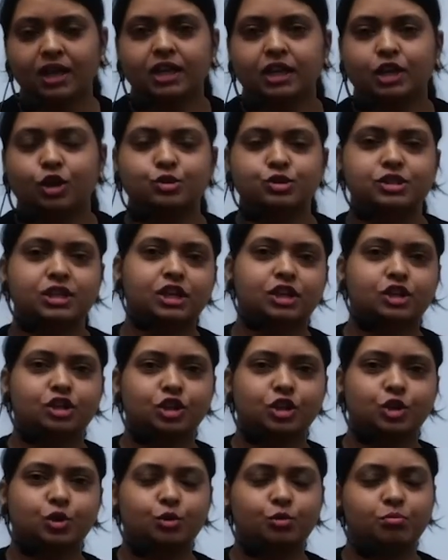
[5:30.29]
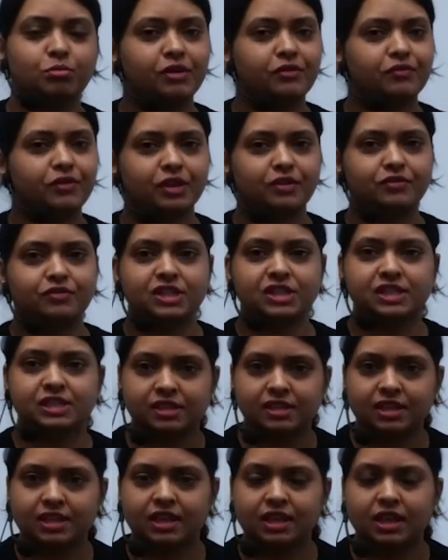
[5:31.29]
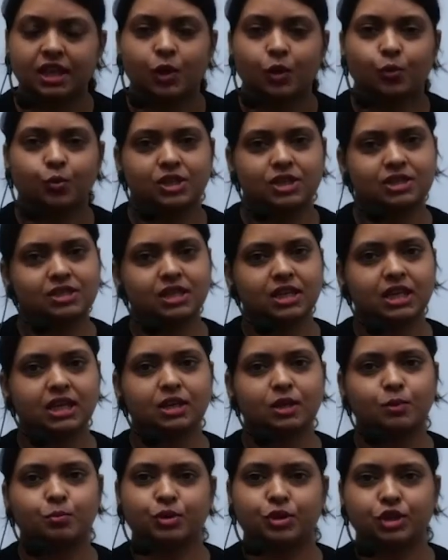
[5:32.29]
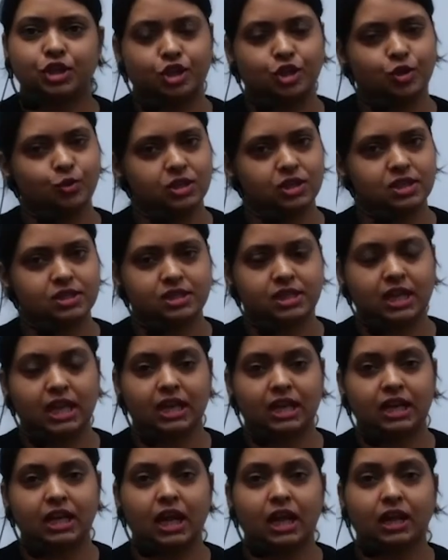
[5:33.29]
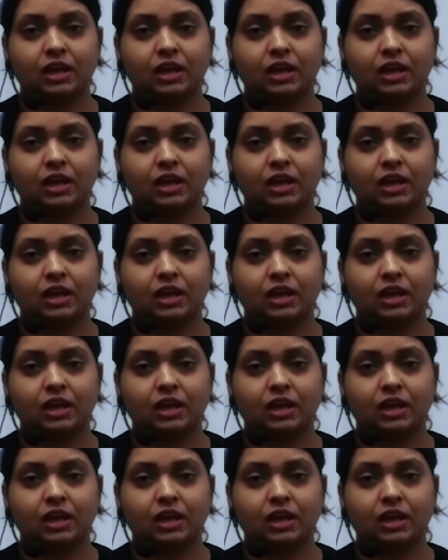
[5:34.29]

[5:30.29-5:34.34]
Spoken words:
Now central dogma, where we see in a particular cell,